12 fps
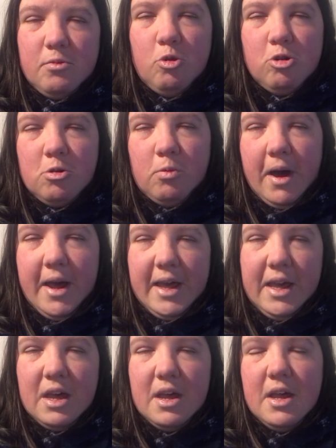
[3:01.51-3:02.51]
walk
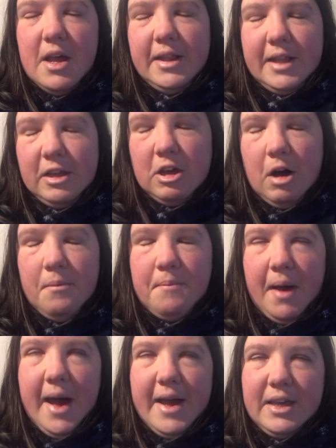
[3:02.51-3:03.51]
away, and then come
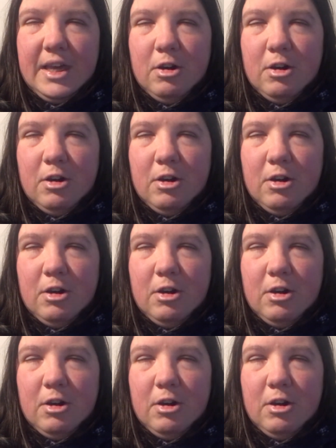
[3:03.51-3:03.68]
back.